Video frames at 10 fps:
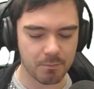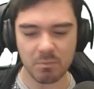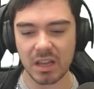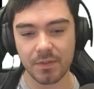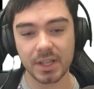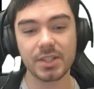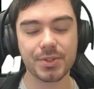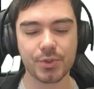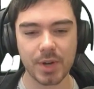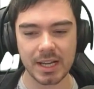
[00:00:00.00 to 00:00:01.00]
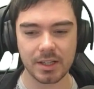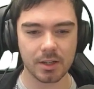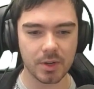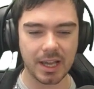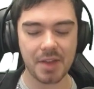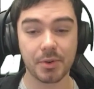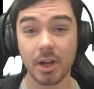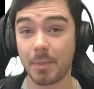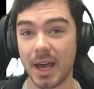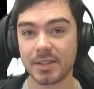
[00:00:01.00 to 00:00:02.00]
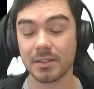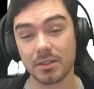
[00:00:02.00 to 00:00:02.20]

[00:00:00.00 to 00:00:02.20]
Even his trait, you know, gathering up essence.